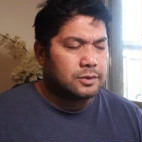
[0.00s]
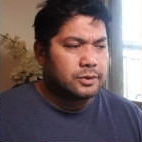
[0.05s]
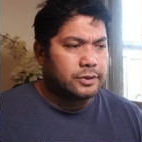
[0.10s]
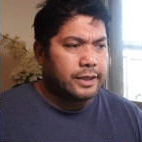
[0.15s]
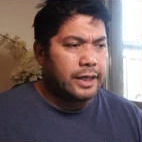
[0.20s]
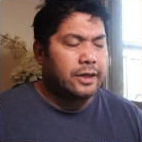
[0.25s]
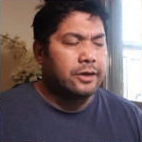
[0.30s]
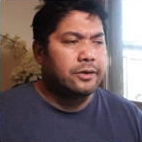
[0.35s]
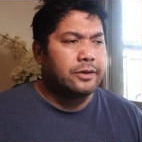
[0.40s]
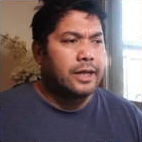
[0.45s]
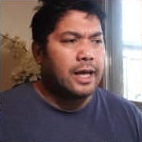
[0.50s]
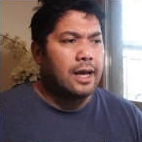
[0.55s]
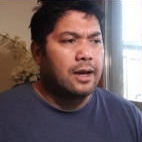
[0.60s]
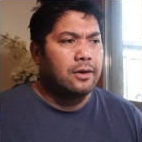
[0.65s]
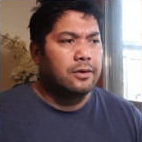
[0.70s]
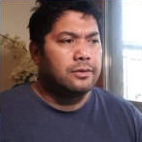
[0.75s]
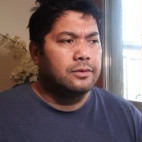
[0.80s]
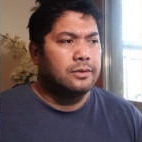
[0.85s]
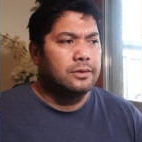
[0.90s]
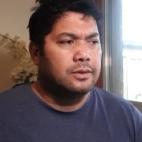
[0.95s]
Tear
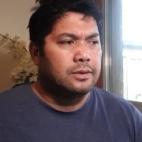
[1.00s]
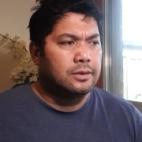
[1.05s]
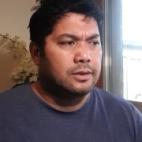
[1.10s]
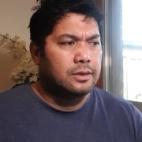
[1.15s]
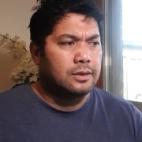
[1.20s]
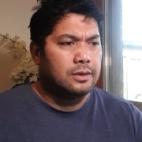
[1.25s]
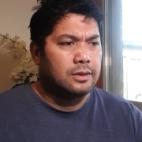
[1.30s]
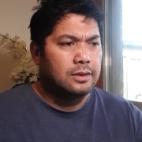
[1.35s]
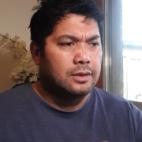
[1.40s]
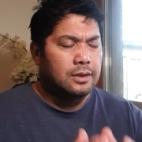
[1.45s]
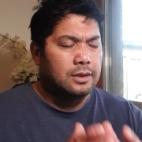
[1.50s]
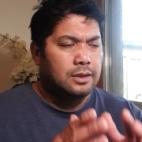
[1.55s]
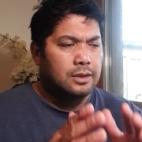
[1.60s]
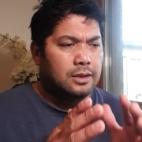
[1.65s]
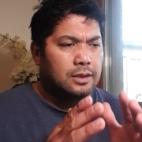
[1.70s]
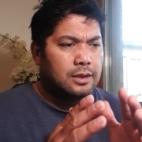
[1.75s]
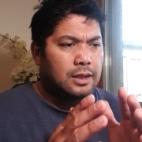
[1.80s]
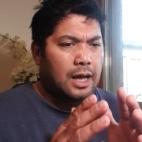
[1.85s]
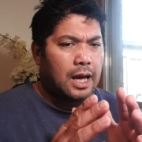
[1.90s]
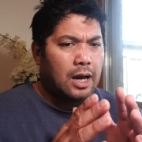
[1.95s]
down
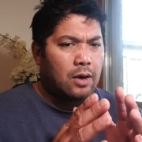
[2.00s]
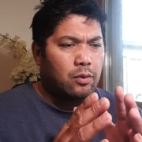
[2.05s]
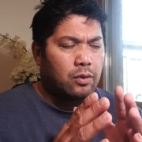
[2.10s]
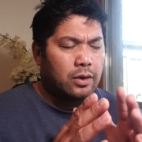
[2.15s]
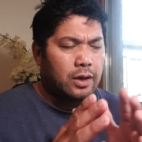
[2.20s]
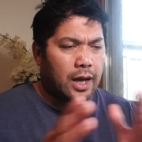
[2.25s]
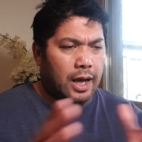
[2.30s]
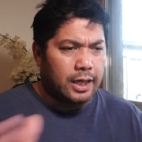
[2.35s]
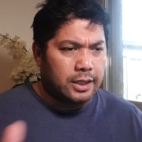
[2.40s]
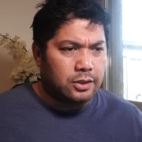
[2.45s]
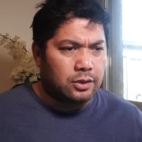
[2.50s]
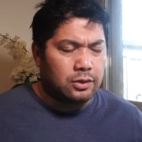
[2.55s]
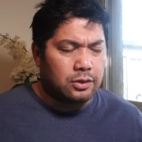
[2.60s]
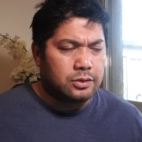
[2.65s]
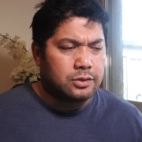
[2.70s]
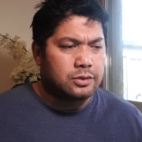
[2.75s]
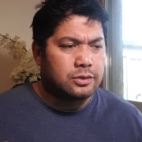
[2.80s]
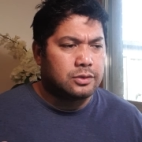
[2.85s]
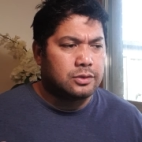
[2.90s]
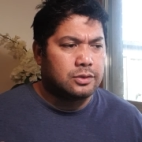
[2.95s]
our
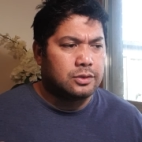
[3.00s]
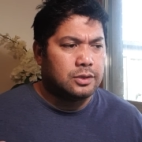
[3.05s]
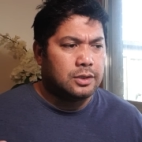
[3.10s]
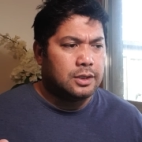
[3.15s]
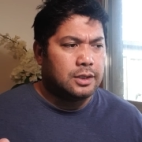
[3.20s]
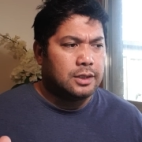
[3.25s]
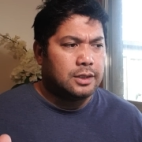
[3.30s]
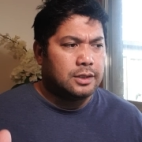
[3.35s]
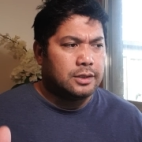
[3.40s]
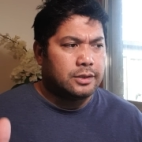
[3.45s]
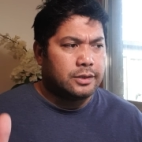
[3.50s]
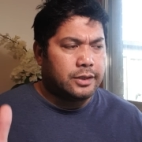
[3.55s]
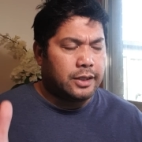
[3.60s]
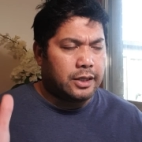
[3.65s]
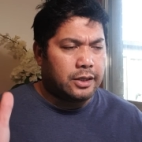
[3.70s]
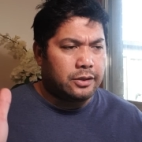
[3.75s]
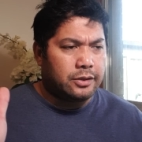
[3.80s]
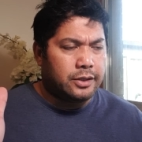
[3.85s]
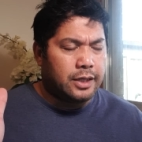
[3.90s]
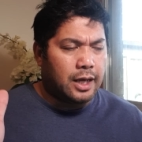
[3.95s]
idols,
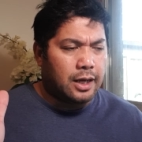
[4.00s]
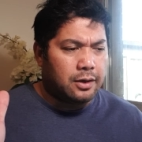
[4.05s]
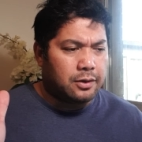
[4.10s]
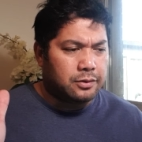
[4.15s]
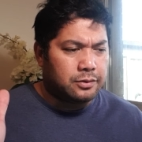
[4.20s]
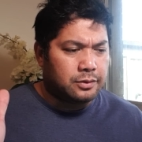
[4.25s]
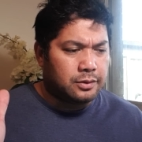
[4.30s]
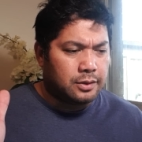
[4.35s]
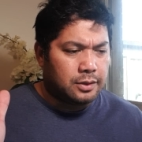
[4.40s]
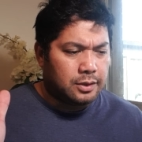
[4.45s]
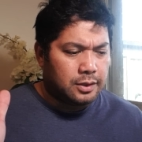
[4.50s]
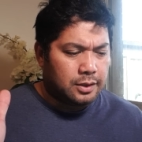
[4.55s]
tear down